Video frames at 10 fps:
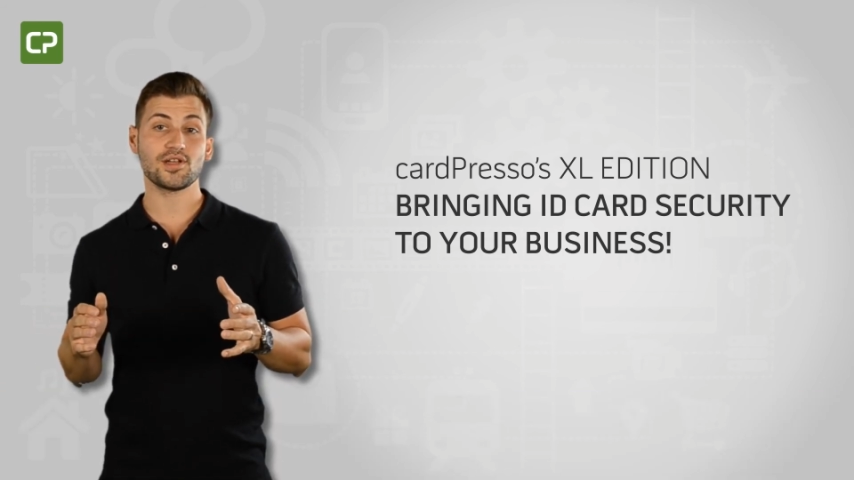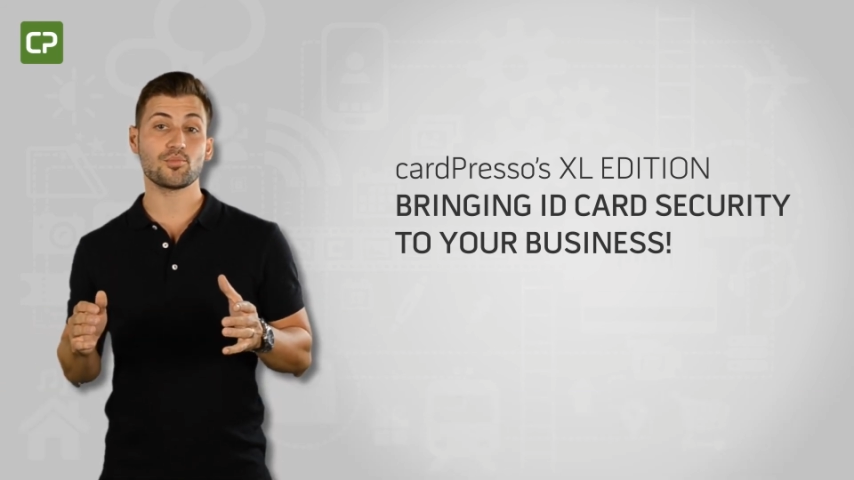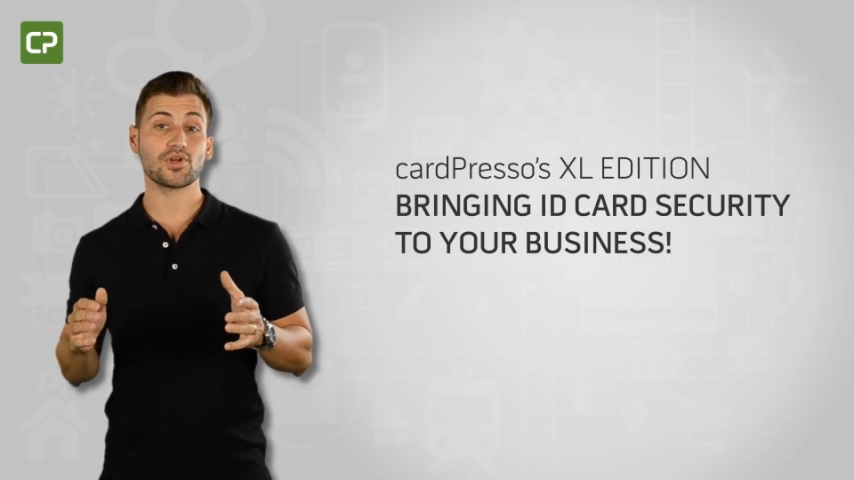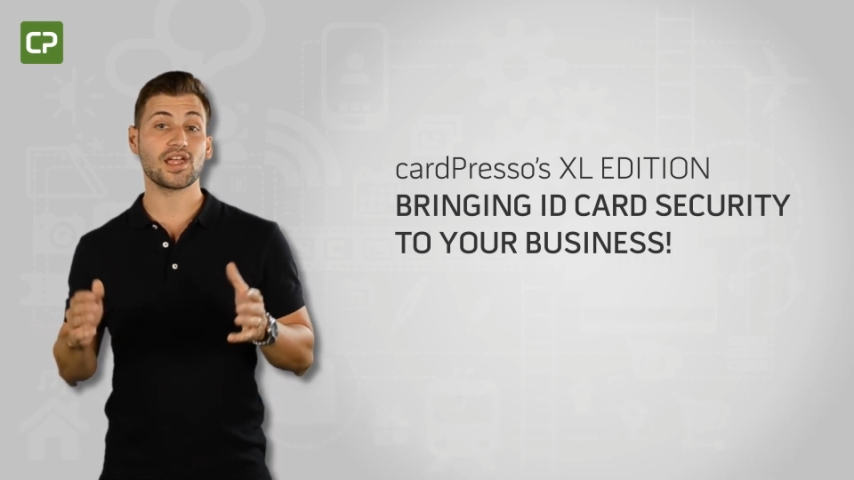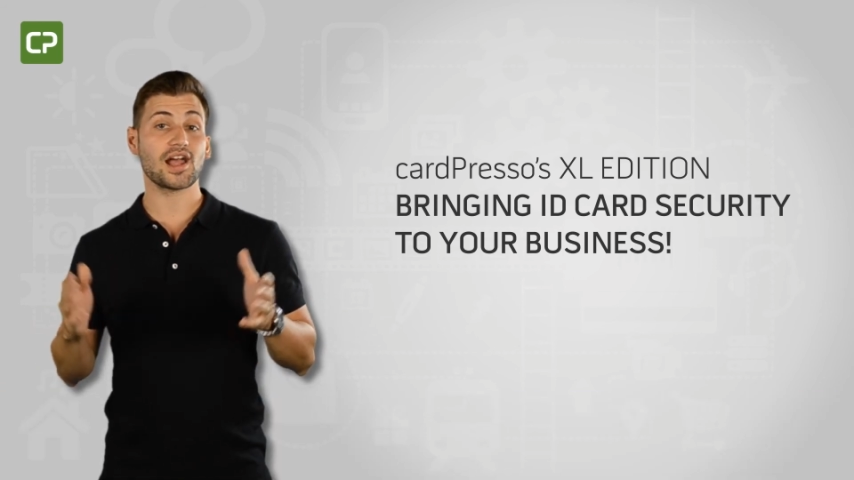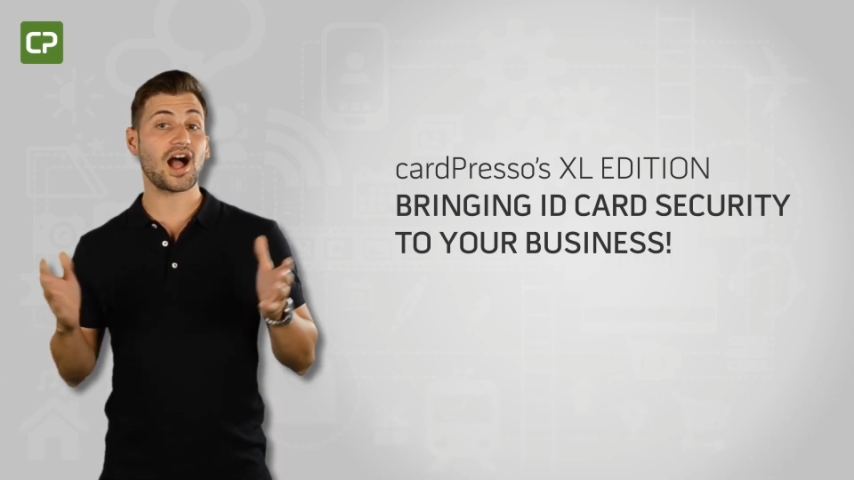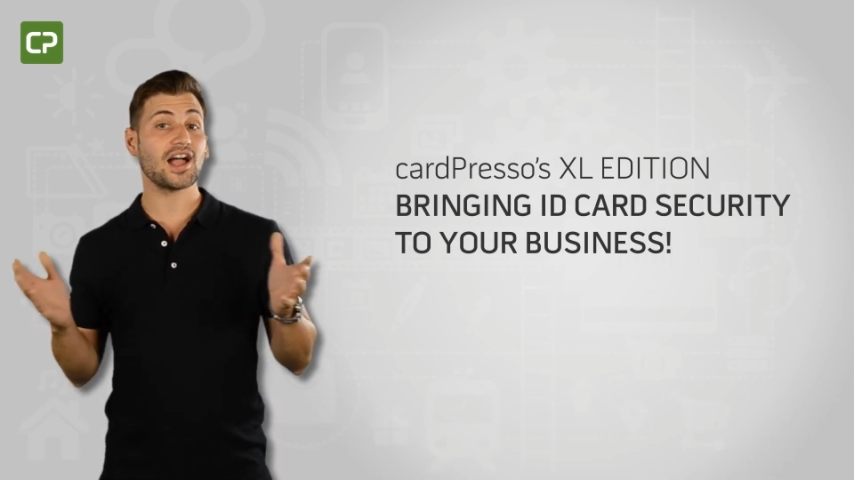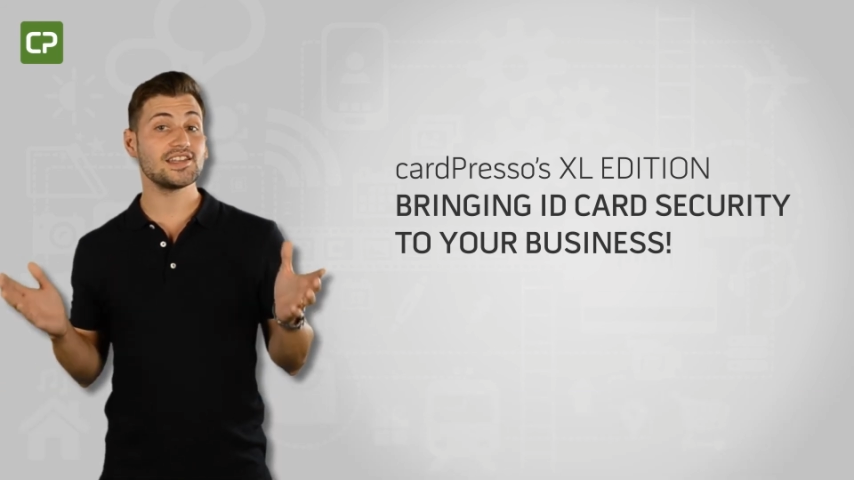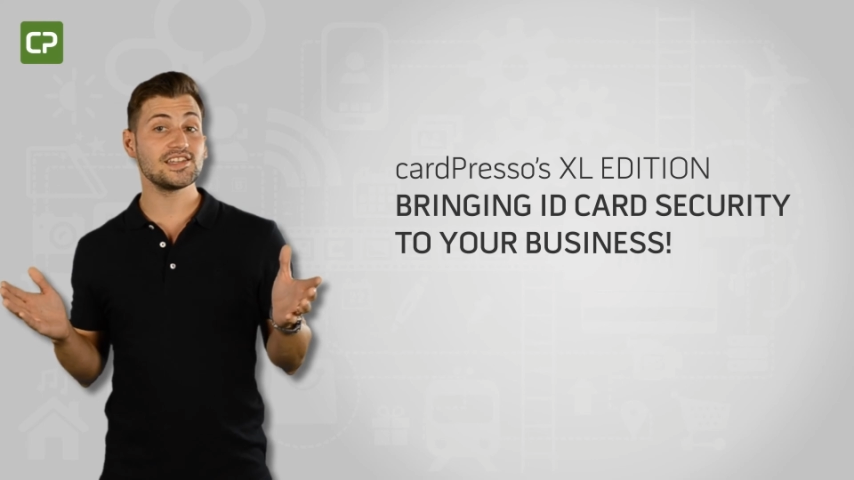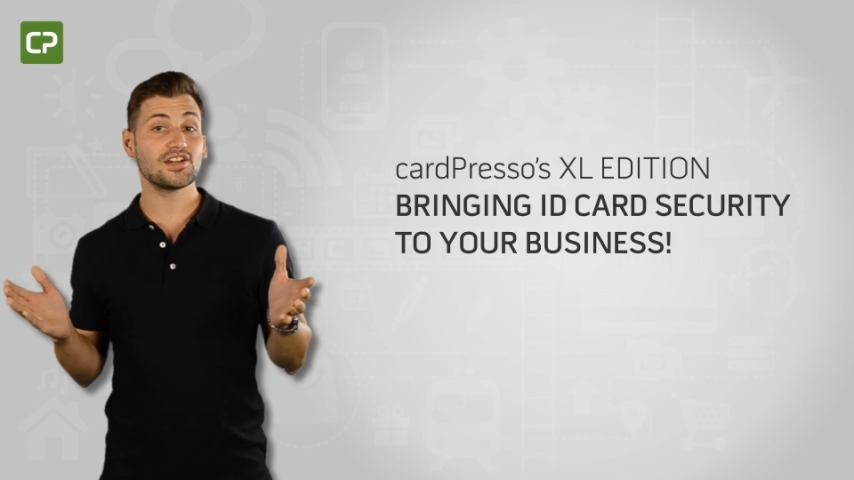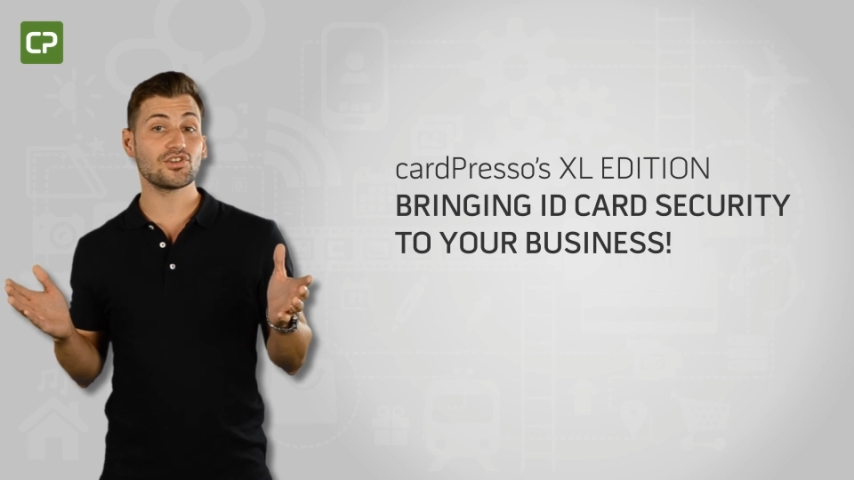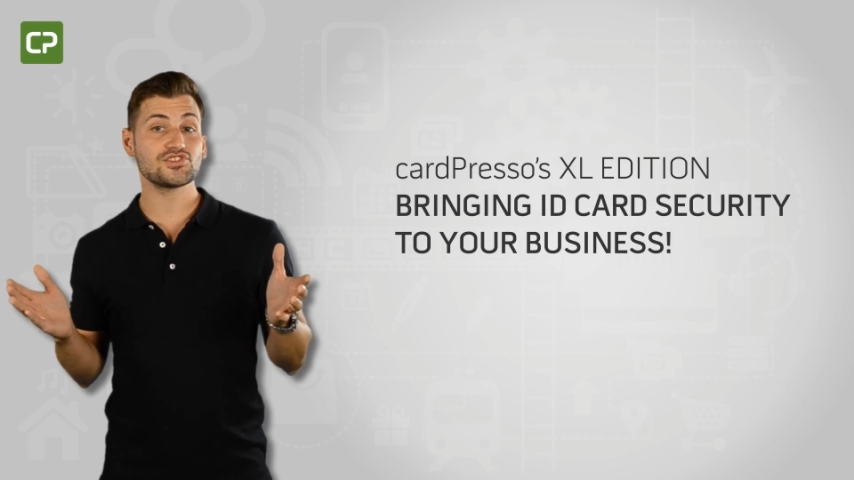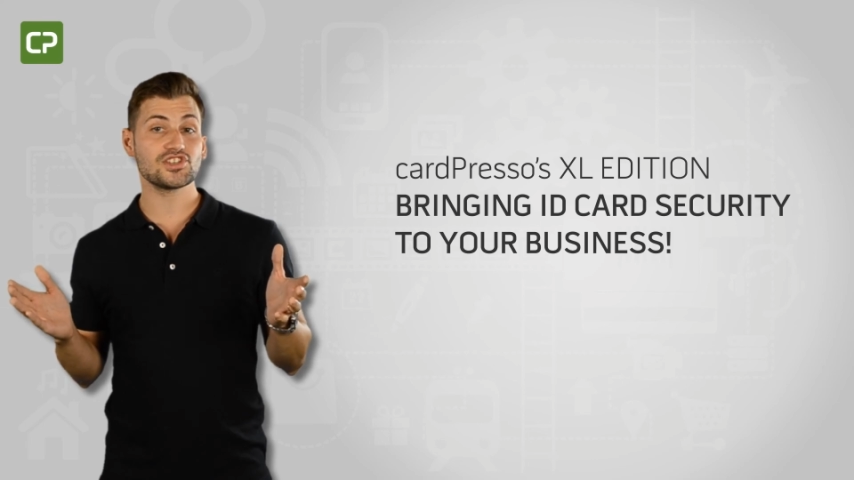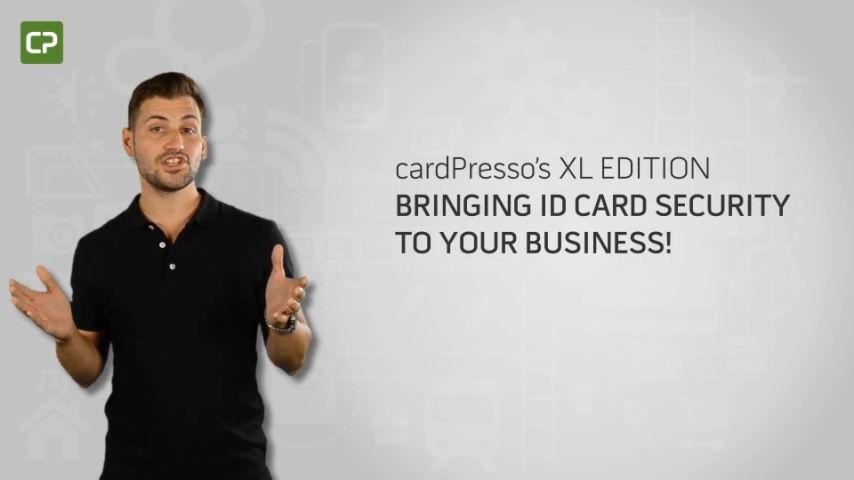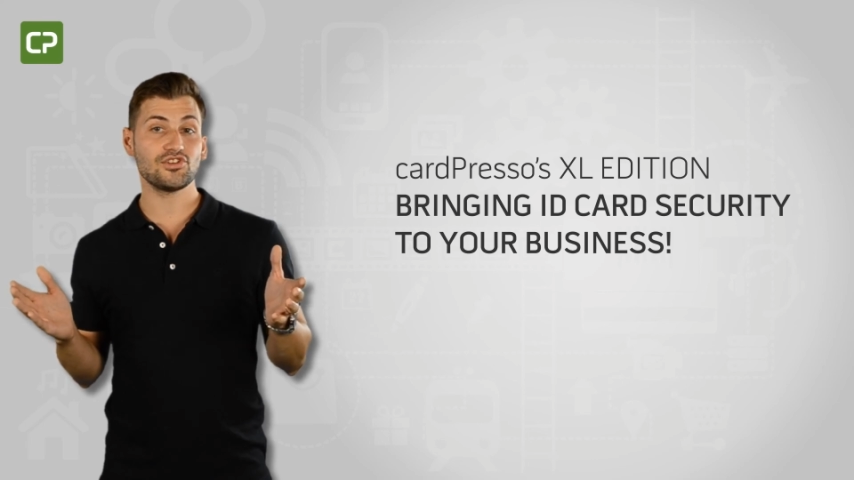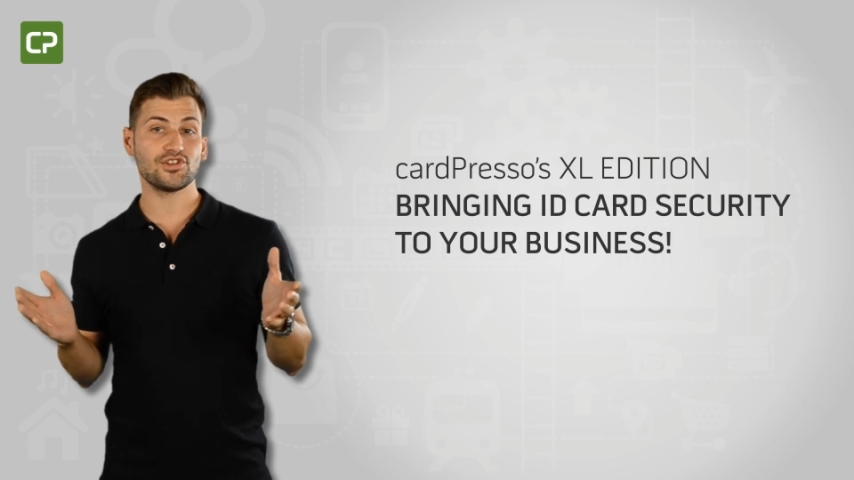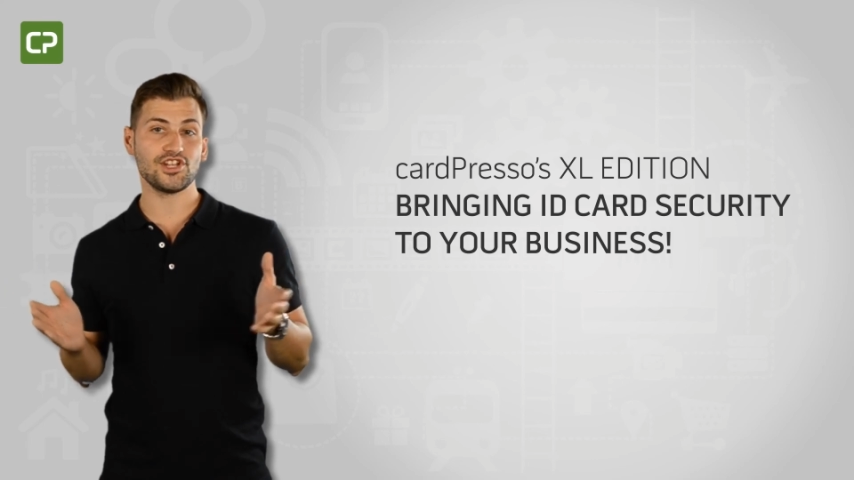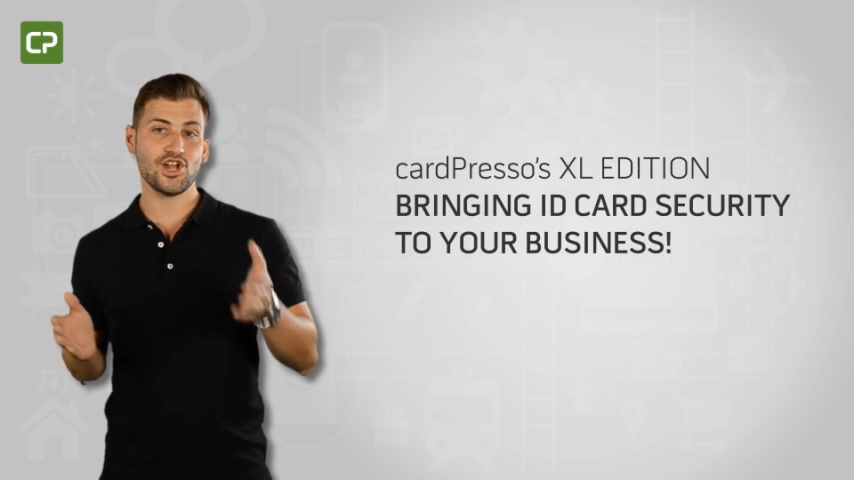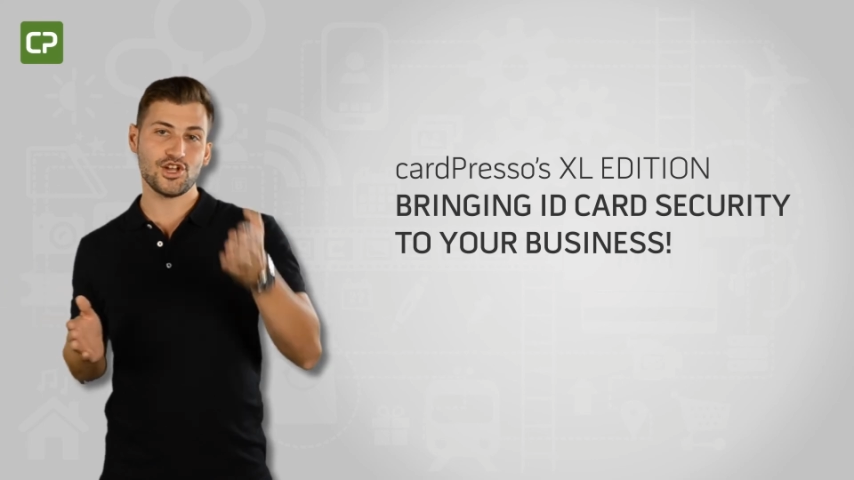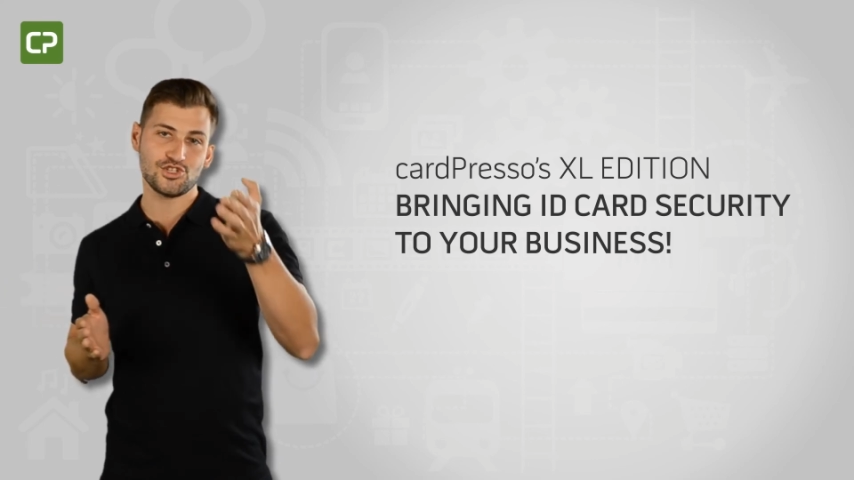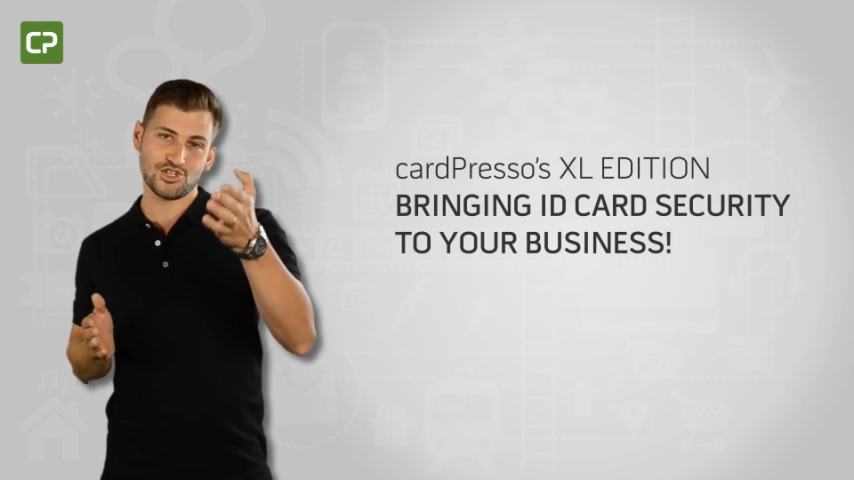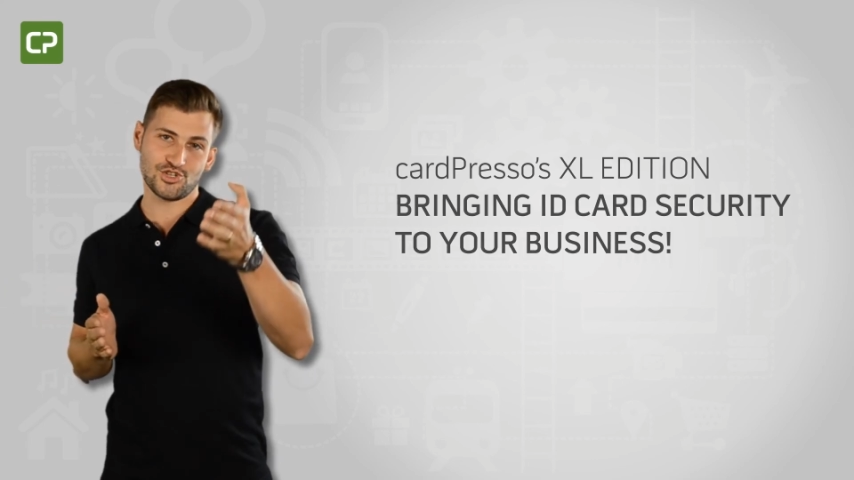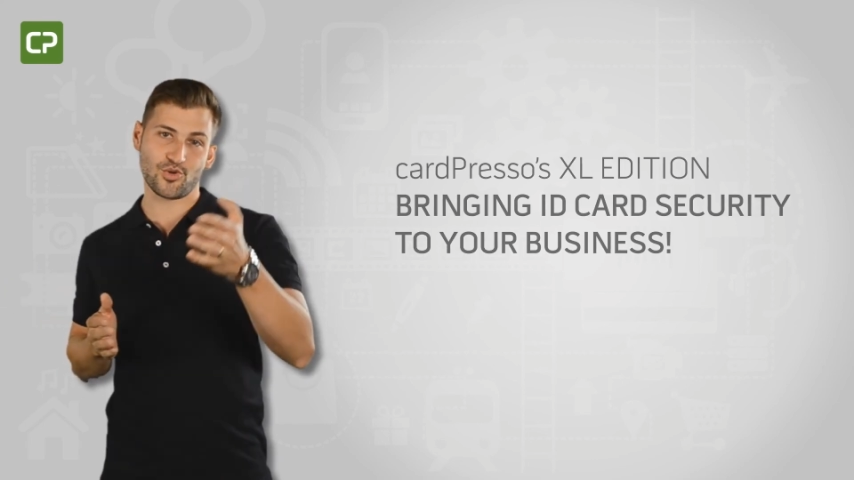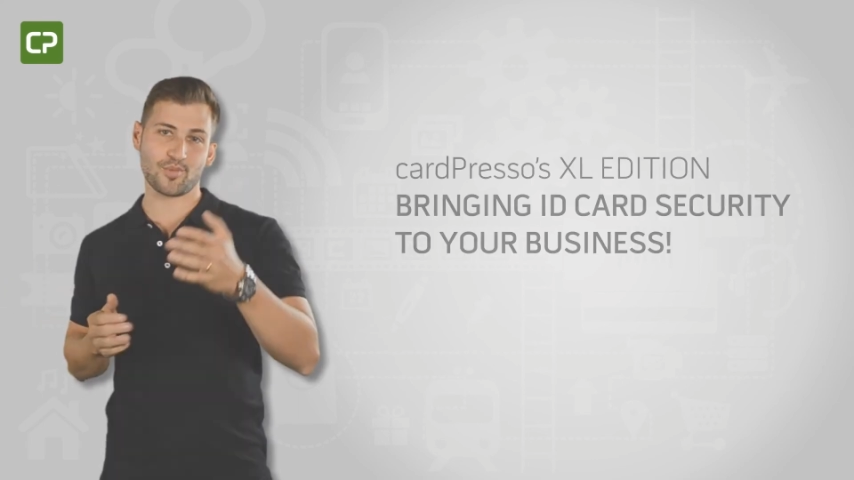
bringing ID card security to your